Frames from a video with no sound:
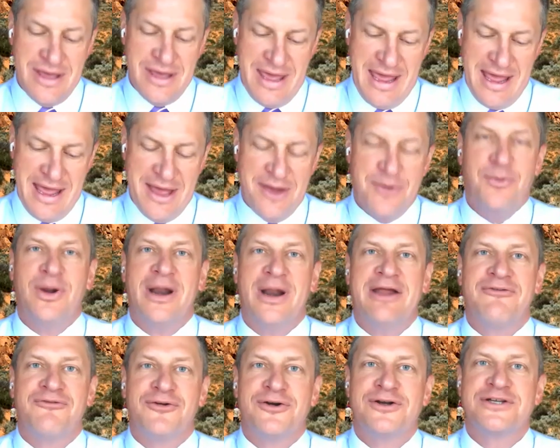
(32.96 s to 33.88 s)
And when
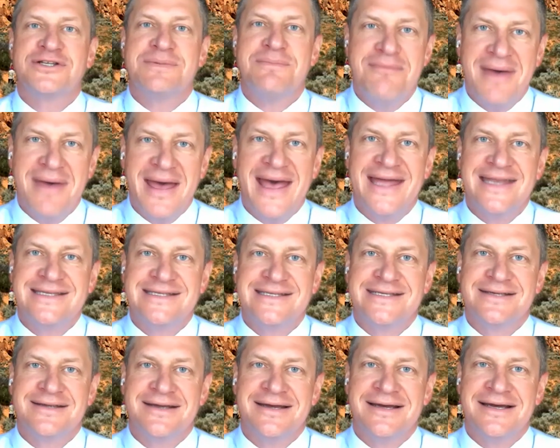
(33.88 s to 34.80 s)
I first met
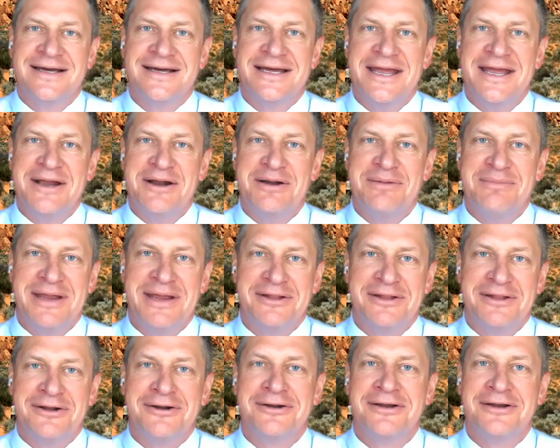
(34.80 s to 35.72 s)
uh, Erin
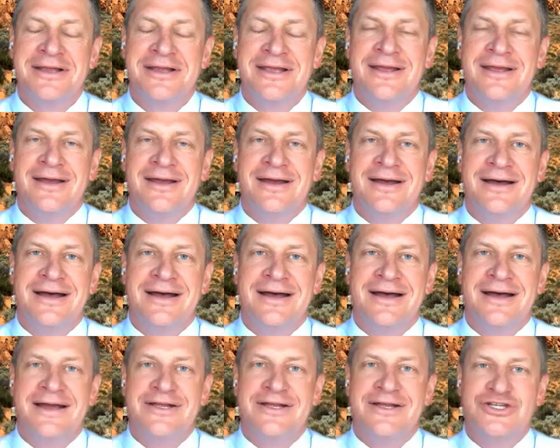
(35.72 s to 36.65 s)
Mehler,
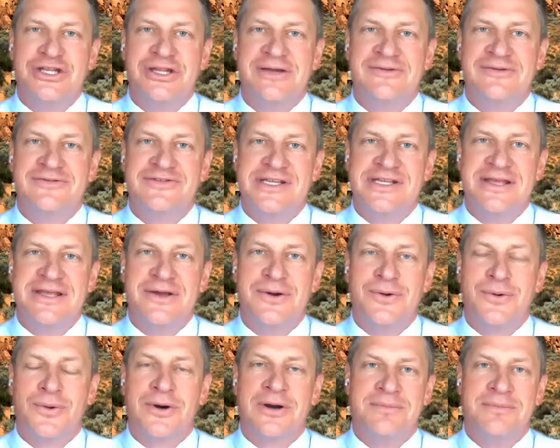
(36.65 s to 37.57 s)
uh, she lives in the
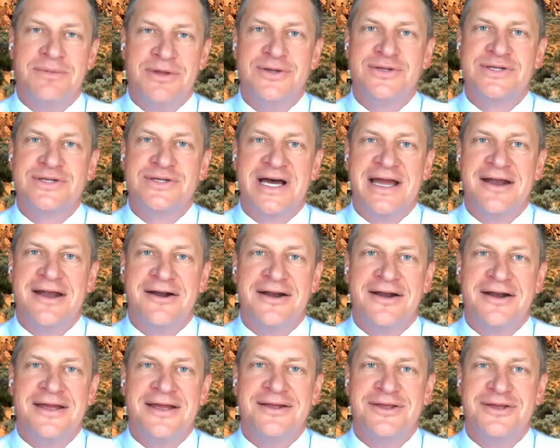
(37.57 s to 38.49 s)
Orem, Utah
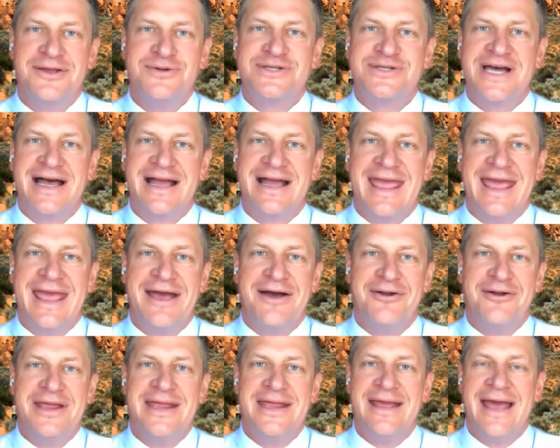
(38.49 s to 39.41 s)
area, Utah
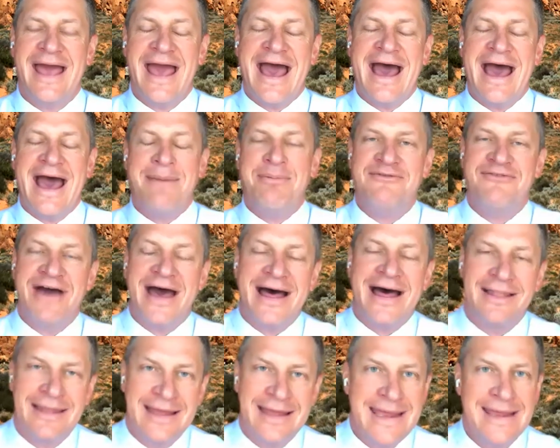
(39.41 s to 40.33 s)
County, Happy
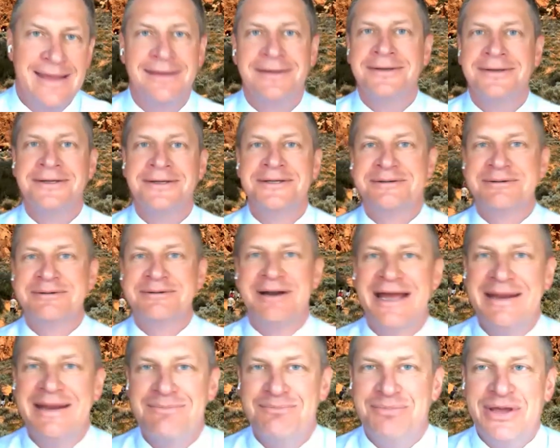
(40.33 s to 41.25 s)
Valley,
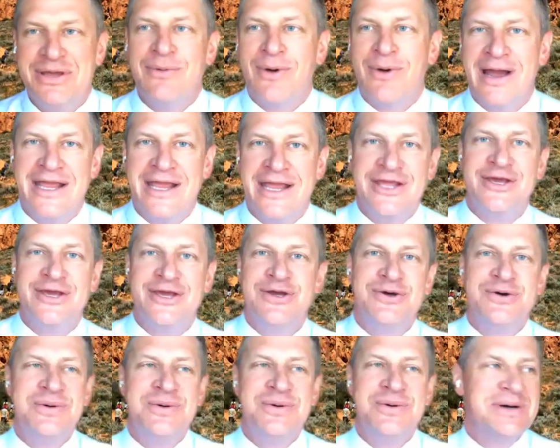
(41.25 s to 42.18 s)
right? BYU.
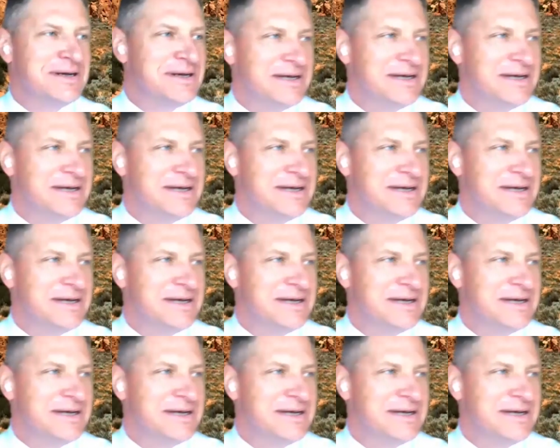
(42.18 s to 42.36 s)
you